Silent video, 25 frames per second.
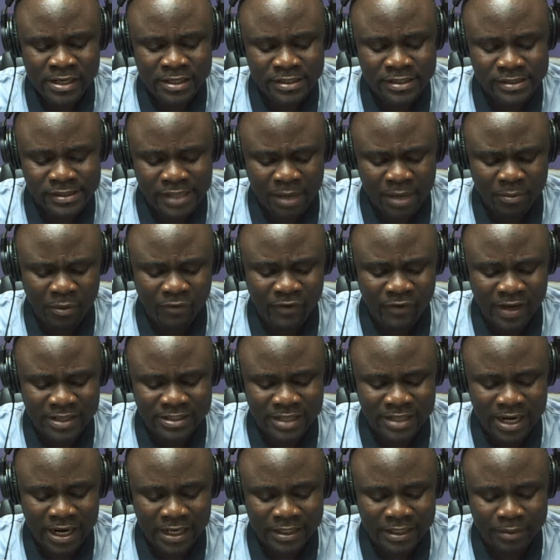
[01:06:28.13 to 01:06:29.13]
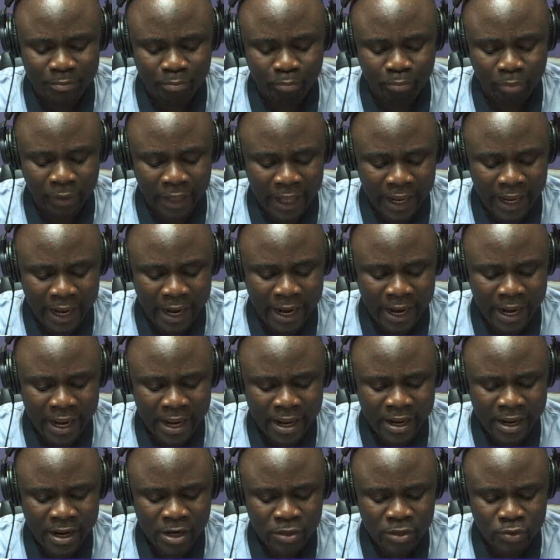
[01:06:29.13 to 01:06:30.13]
Some of us can play
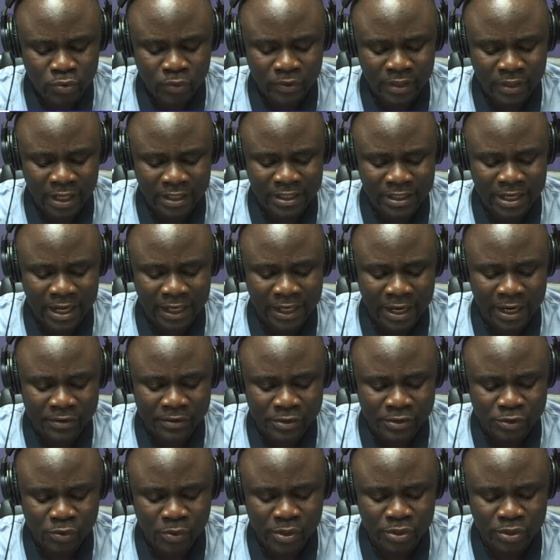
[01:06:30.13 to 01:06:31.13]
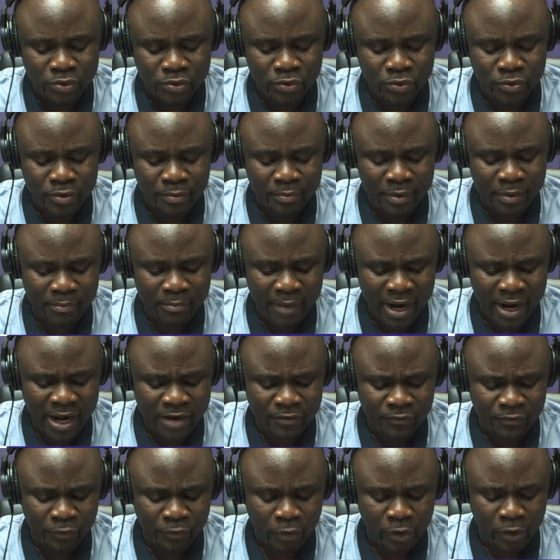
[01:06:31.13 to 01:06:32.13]
to that gallery, so he should be
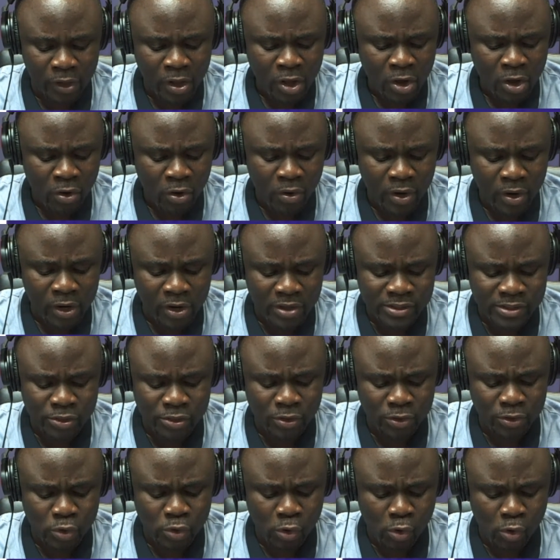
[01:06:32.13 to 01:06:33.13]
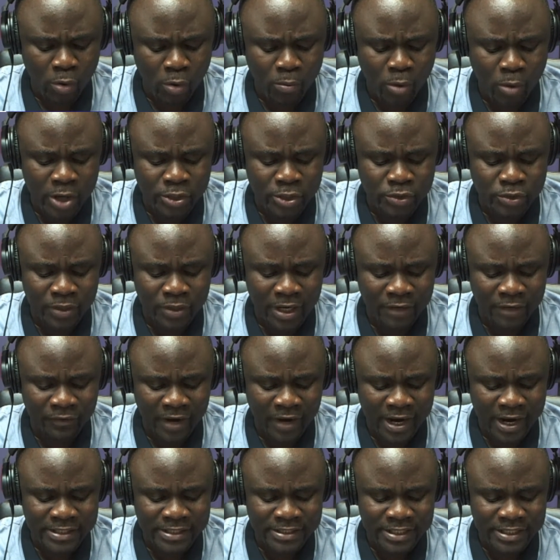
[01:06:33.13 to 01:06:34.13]
mindful. Okay, so Dr. Okoboy should
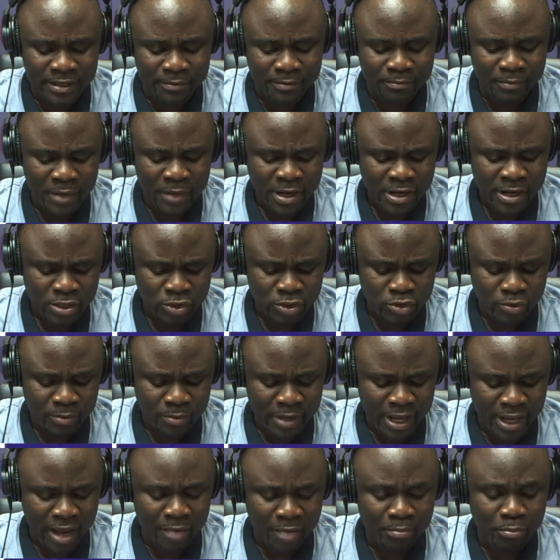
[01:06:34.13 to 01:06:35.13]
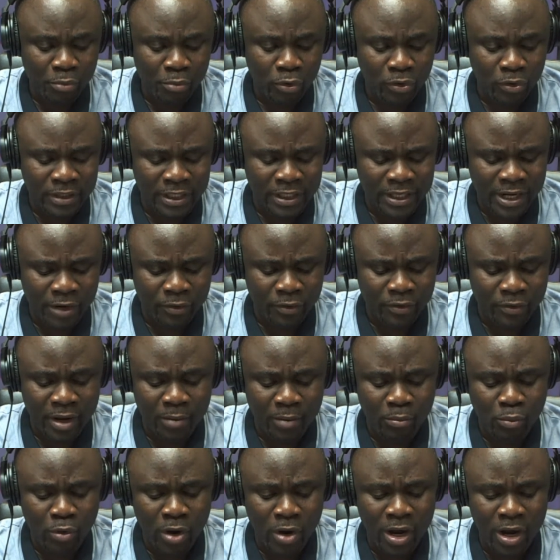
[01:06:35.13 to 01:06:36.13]
advise him to be humble. Nana
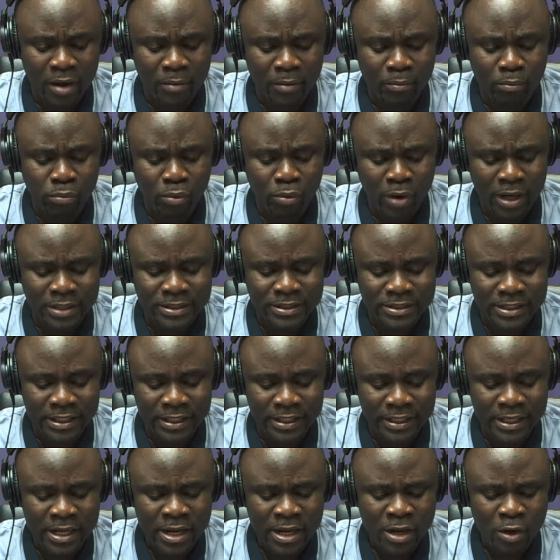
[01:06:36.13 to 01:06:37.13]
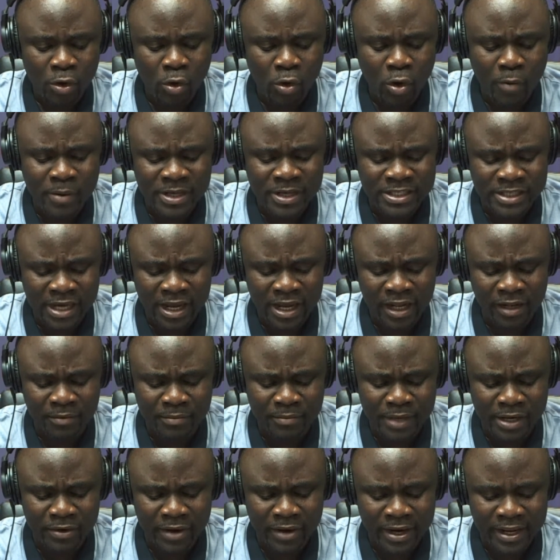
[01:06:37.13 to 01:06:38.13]
Ekuyamwa Boateng. Obi, tell
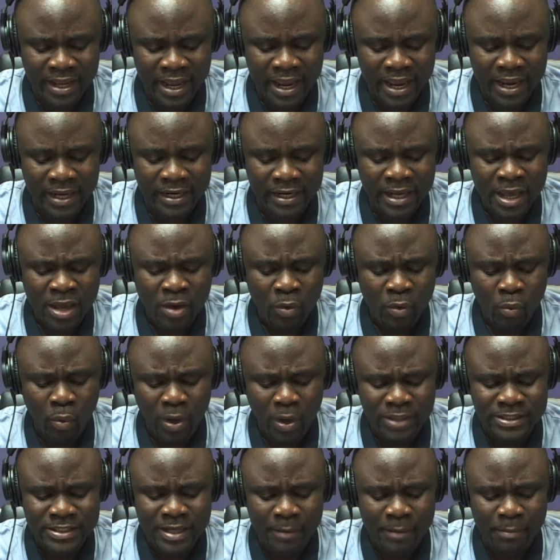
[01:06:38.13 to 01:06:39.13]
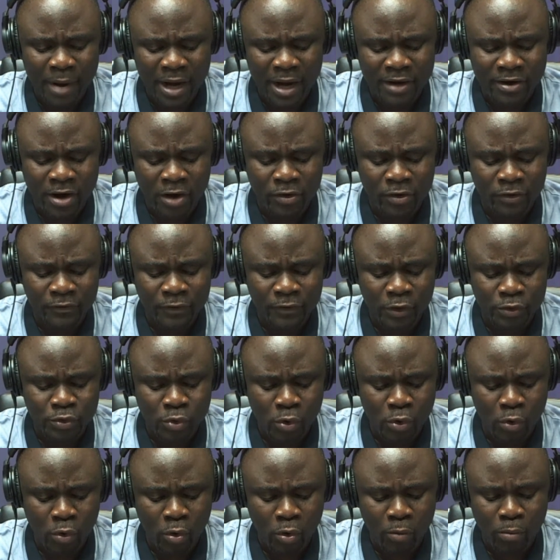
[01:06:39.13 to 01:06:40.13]
me again, what's the background of
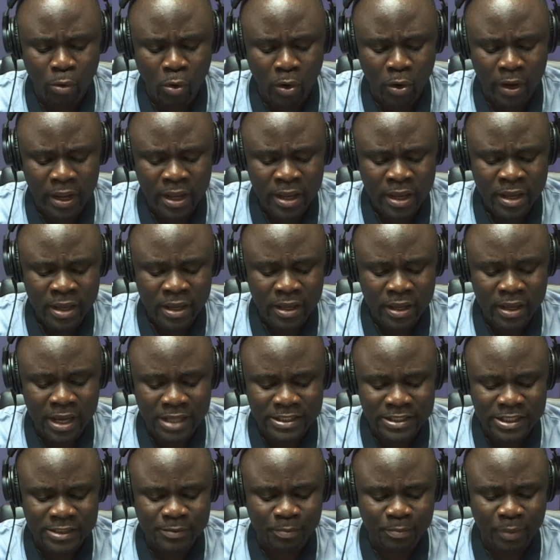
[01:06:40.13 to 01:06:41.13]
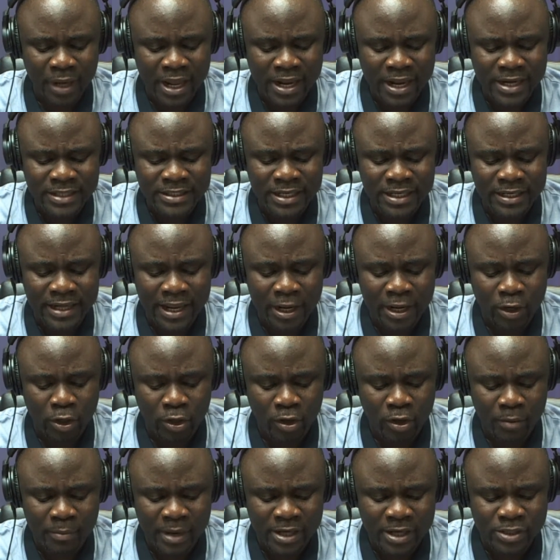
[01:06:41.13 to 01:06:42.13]
Dr. Okoboy? He has explained the
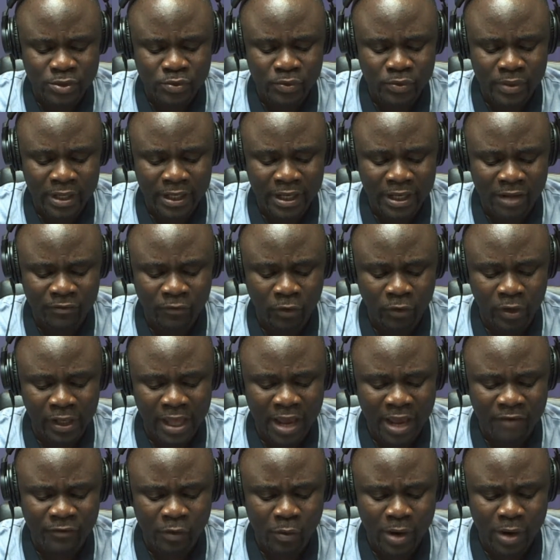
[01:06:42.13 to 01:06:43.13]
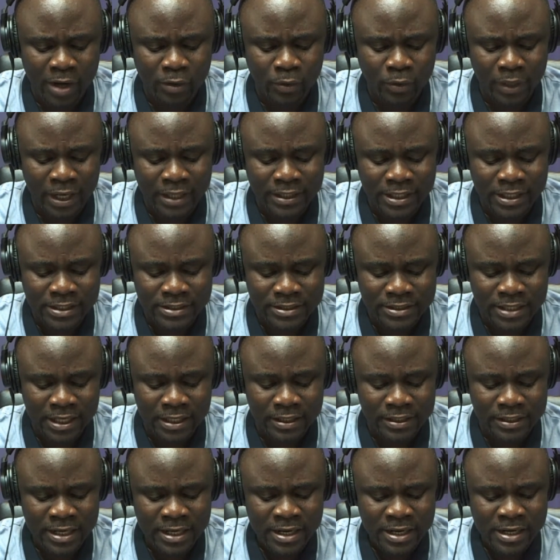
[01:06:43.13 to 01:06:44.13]
economics to the level everyone will
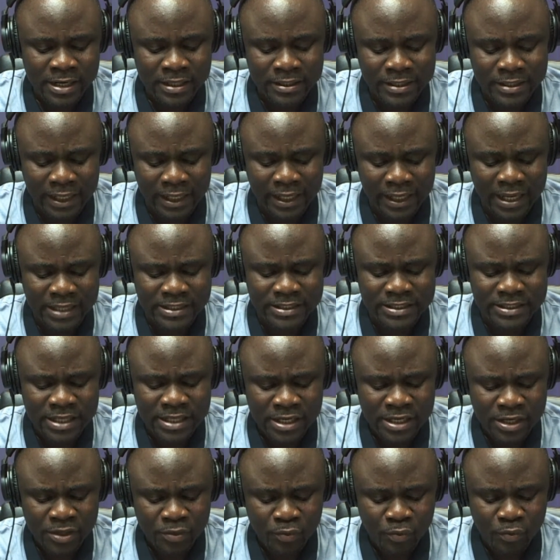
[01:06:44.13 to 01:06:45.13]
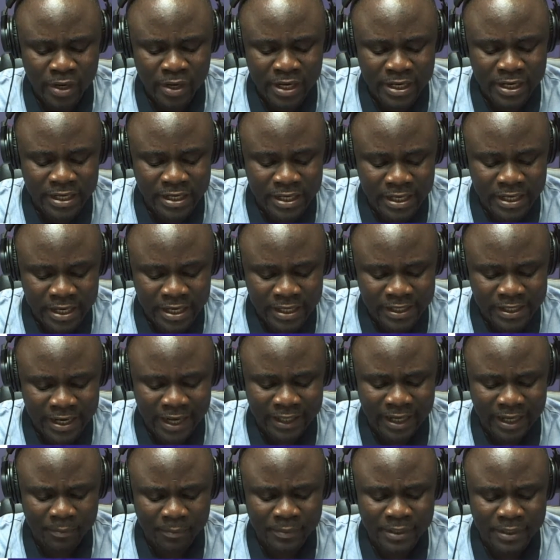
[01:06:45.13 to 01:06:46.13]
understand. Dallas, we need
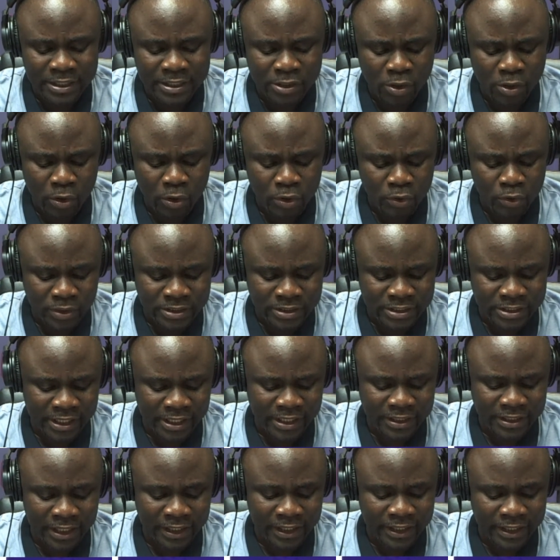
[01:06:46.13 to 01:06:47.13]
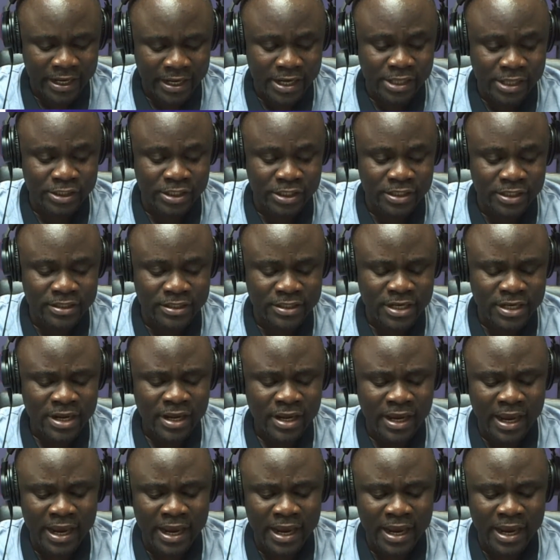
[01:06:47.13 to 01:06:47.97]
an update on your chicken allegations.